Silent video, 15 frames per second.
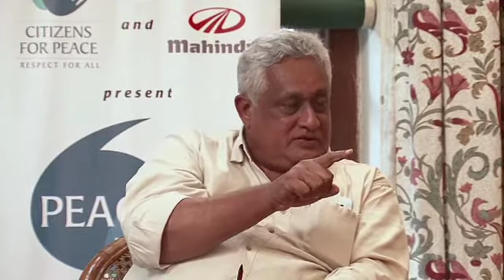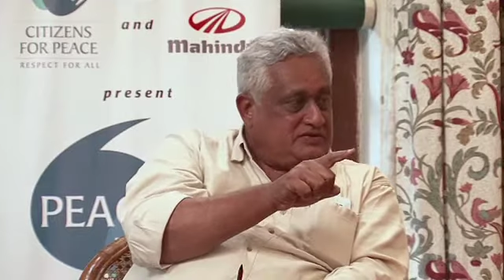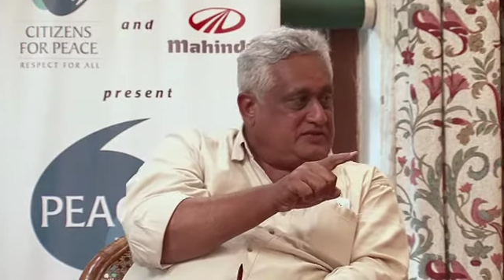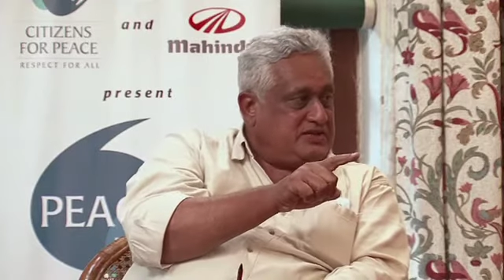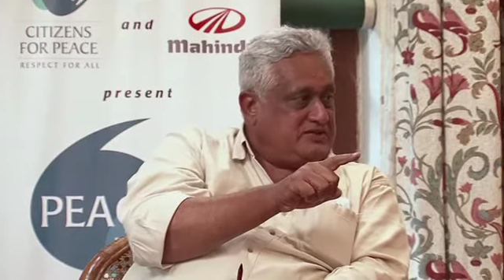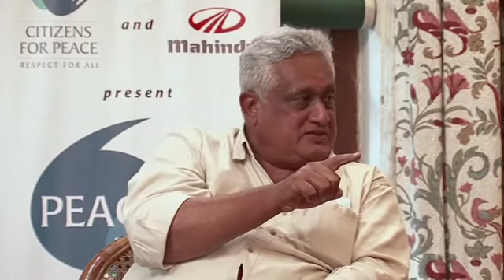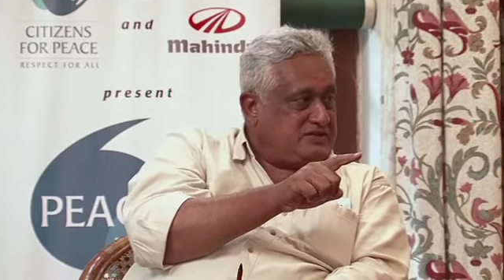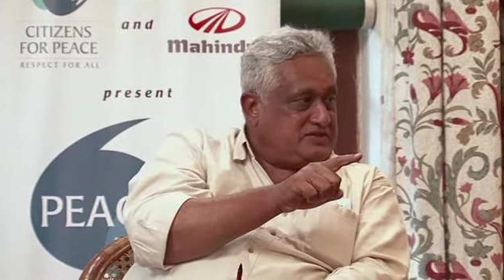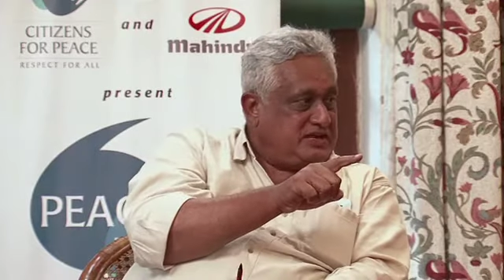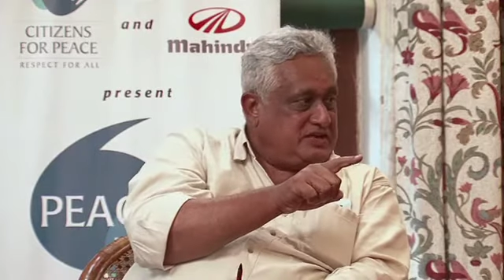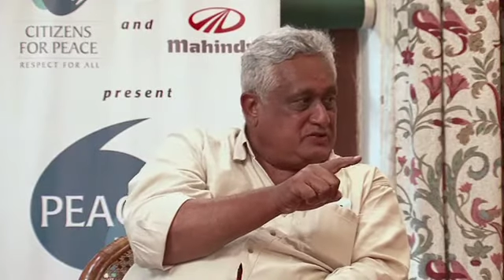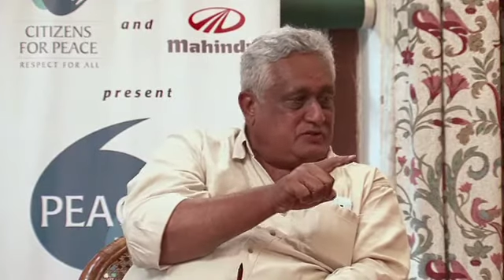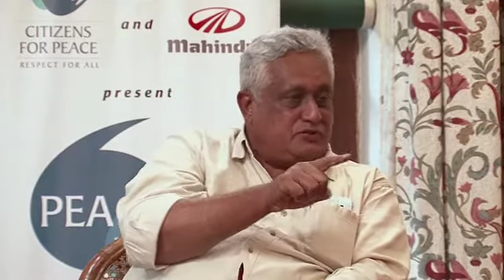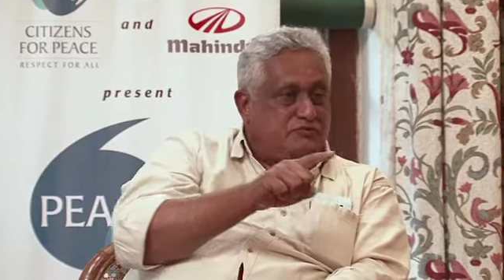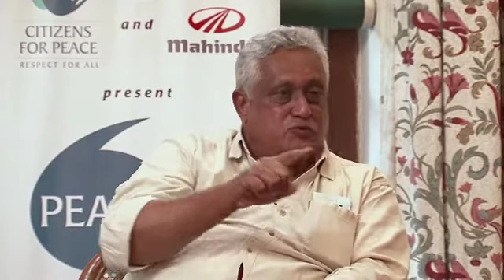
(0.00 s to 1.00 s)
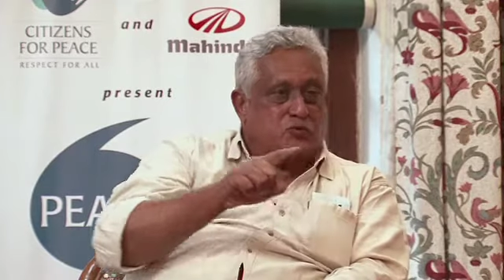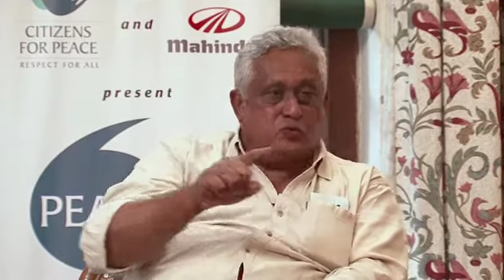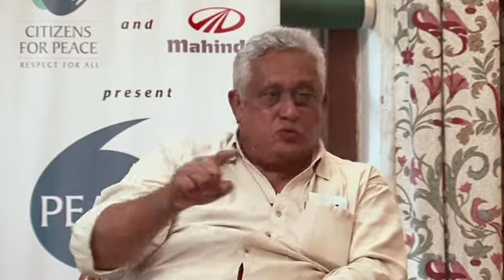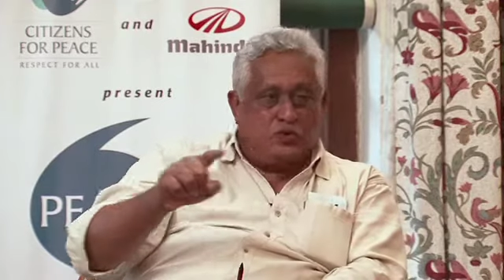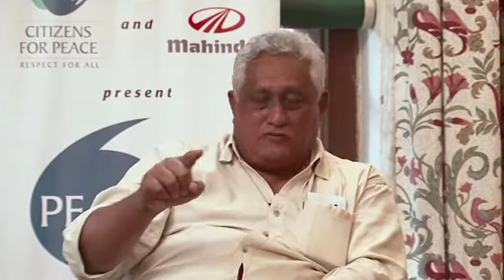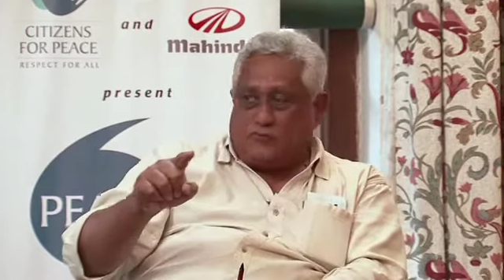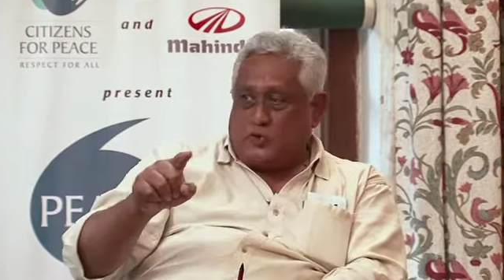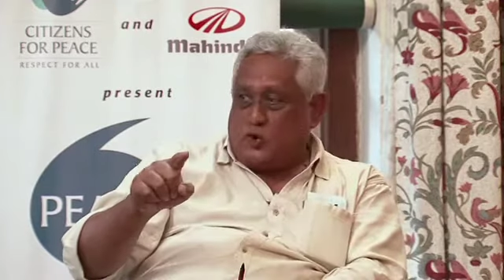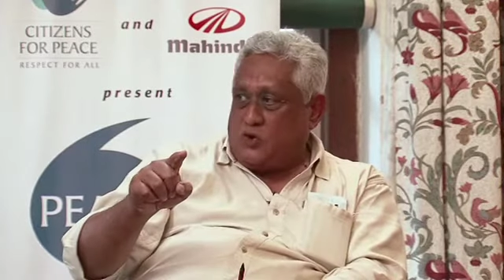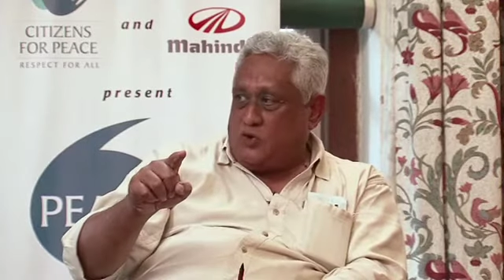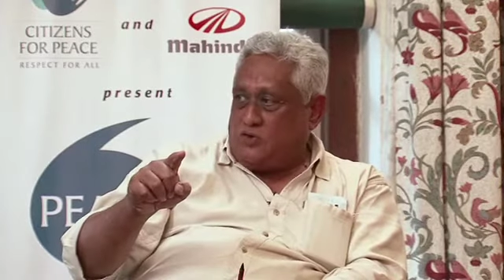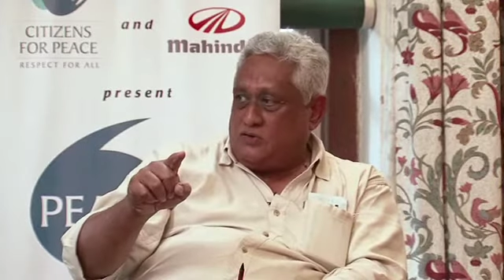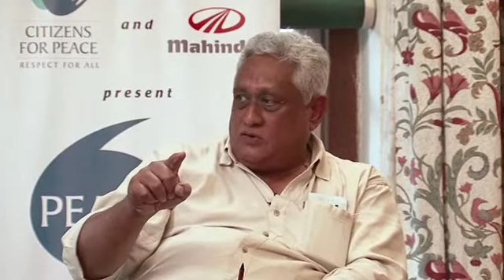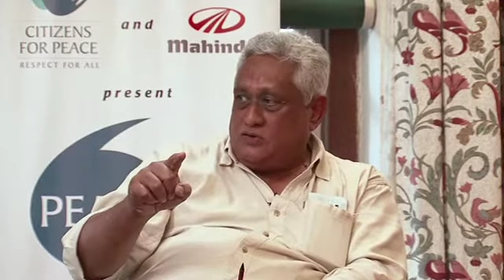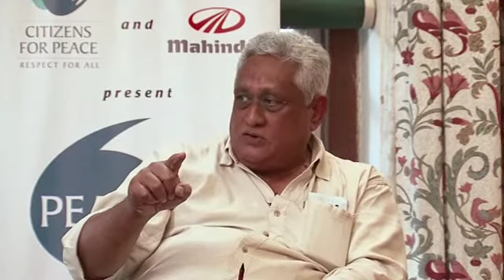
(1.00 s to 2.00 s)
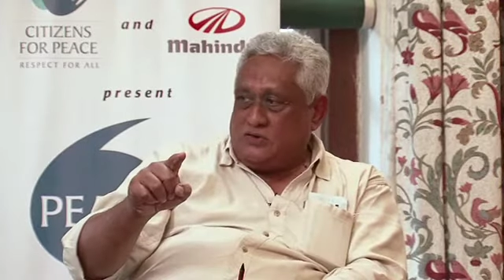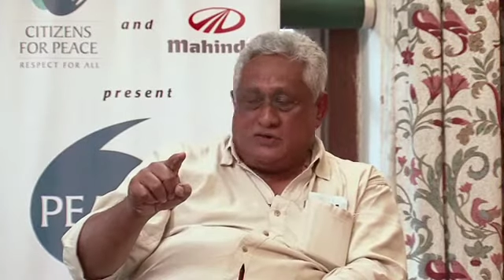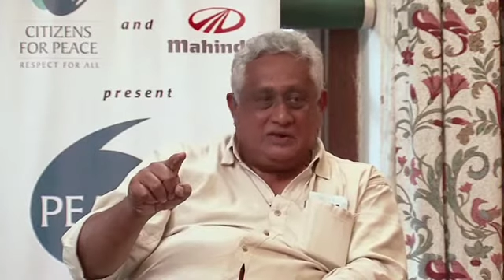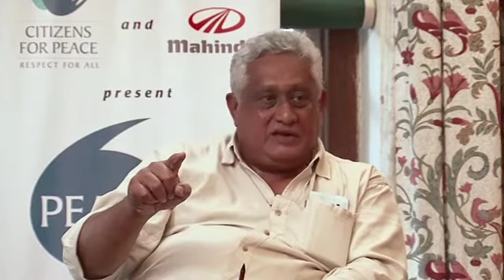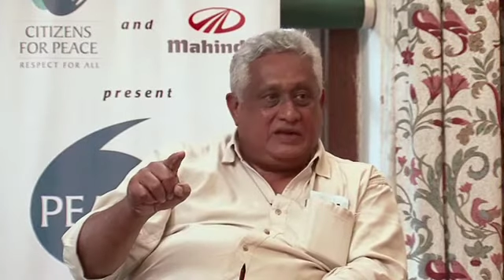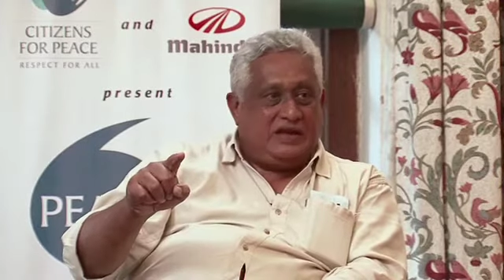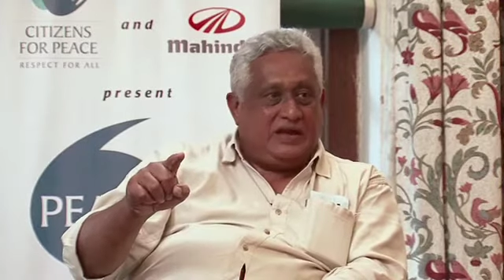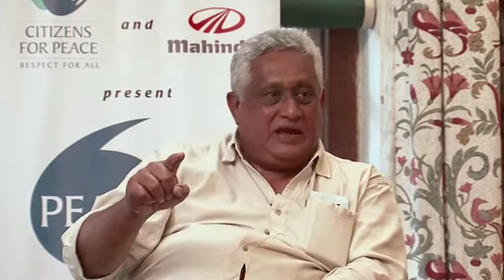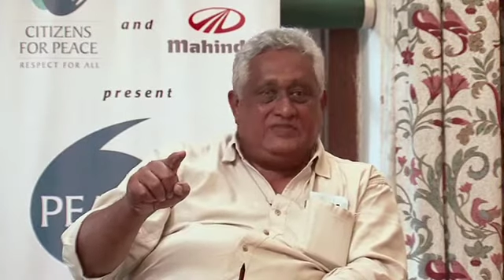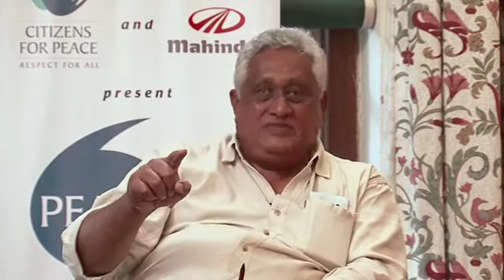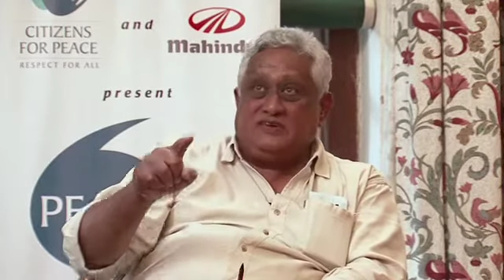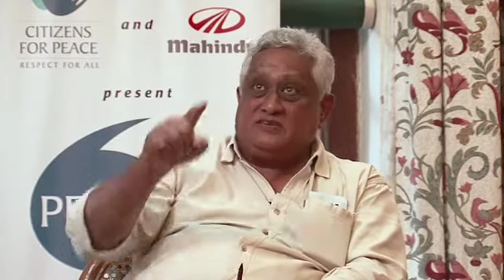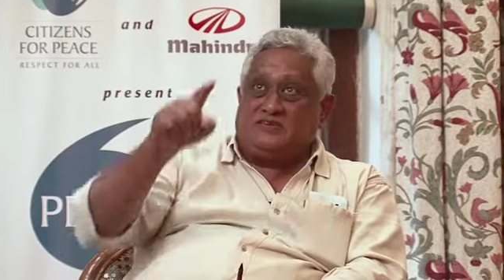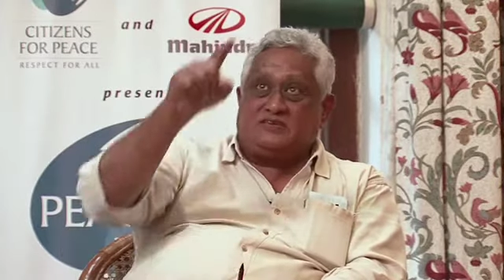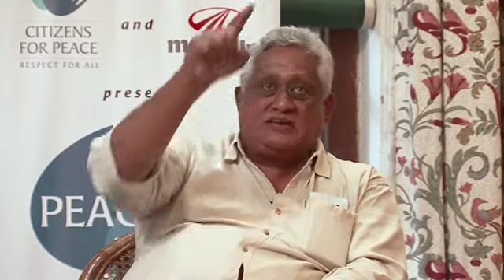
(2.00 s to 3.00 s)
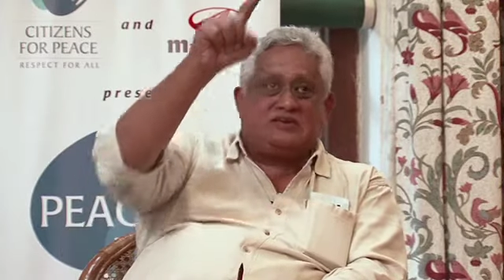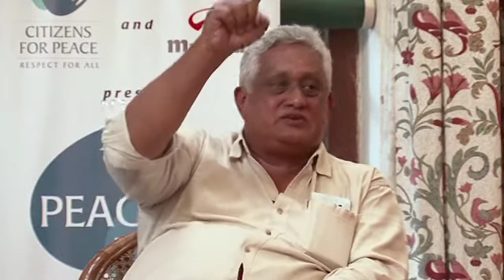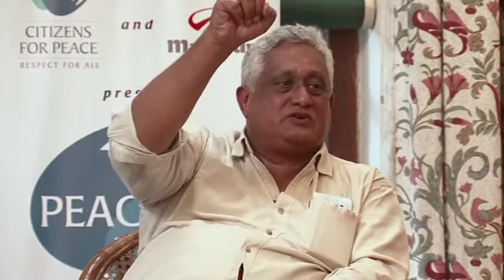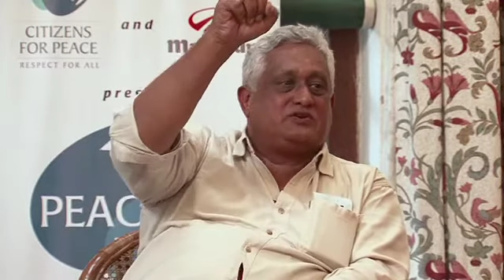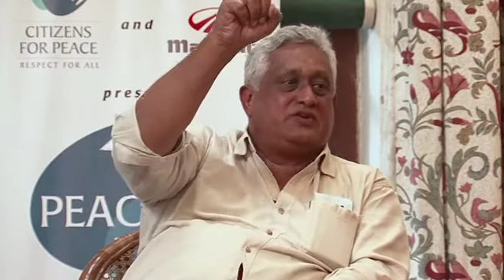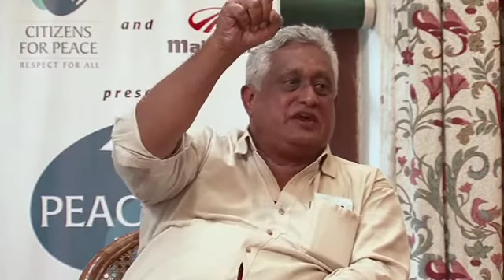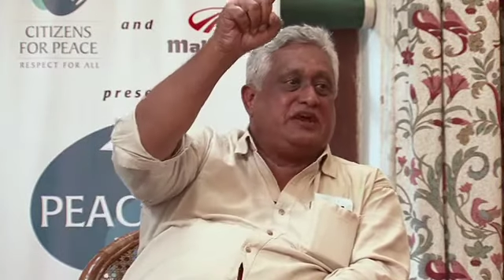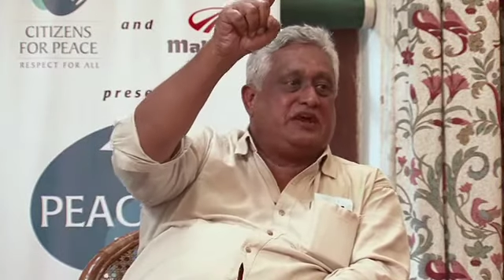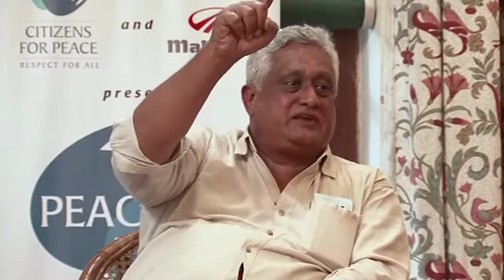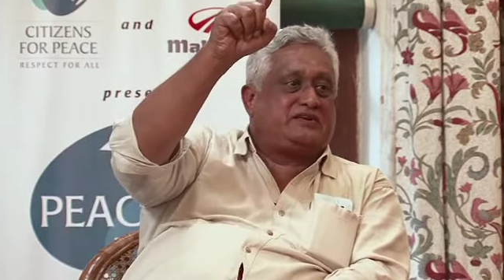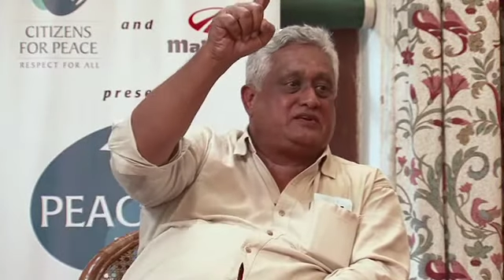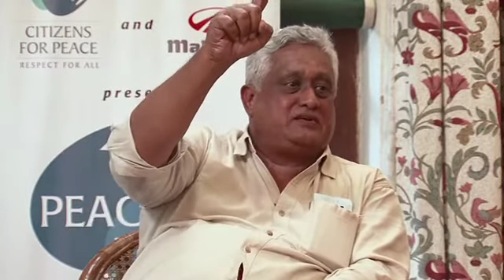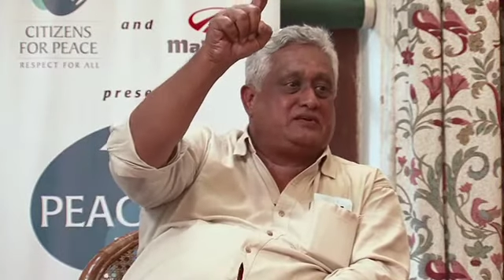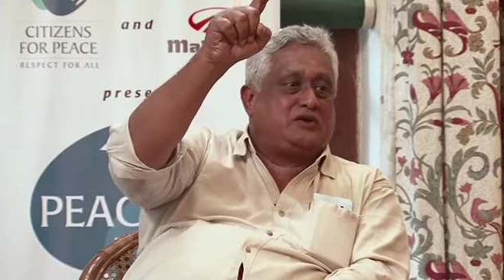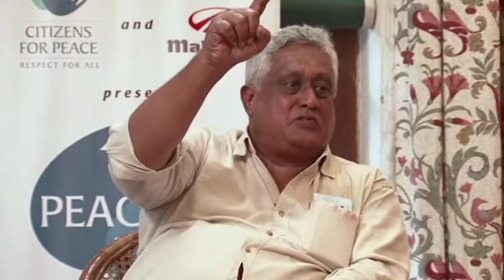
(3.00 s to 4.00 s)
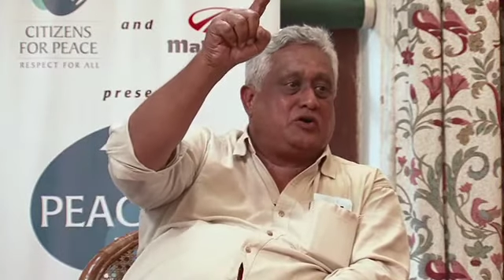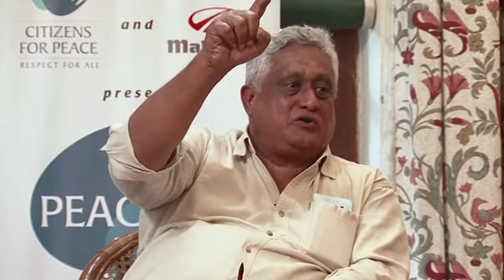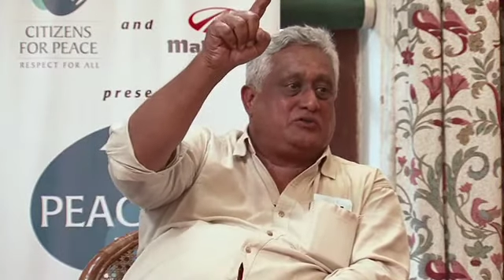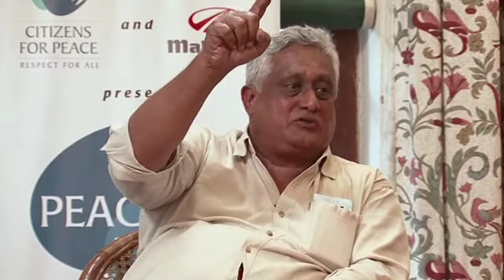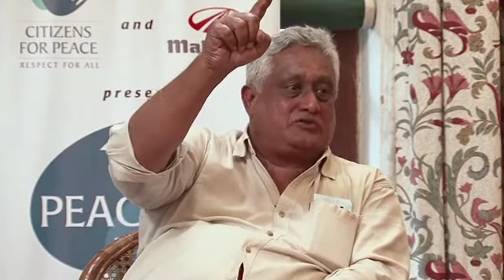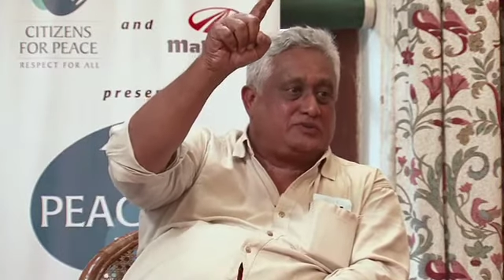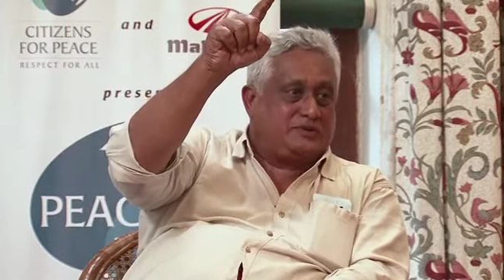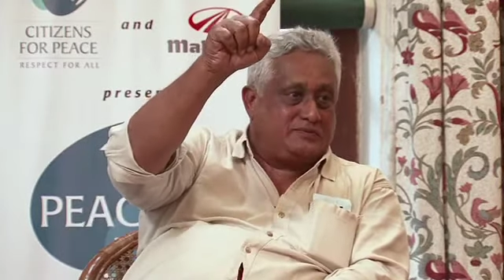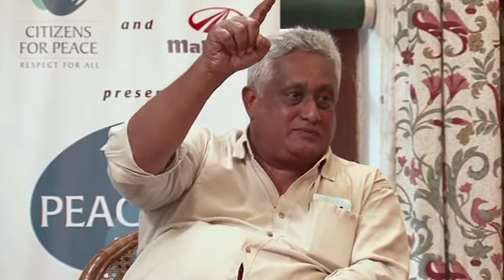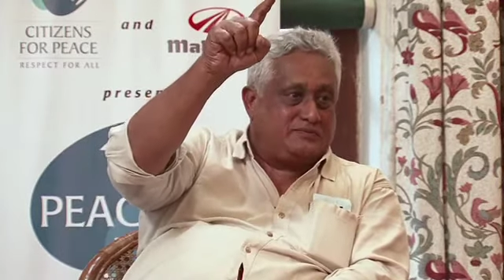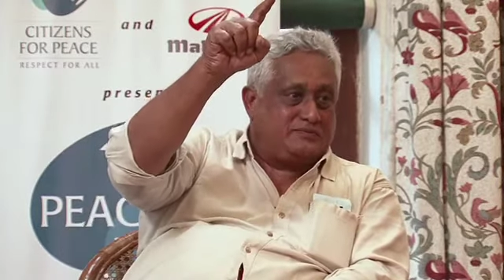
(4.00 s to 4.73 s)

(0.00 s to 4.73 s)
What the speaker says: there is a sense of rule of law, and there's a sense of electoral democracy.